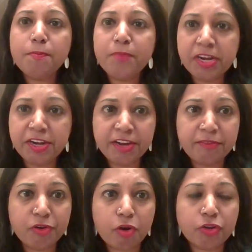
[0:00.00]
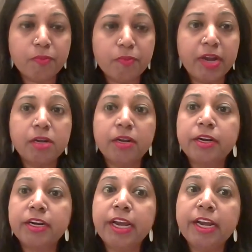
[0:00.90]
PDF document
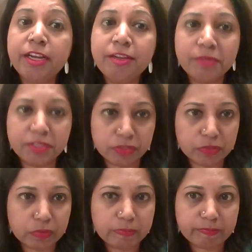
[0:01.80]
ready with you.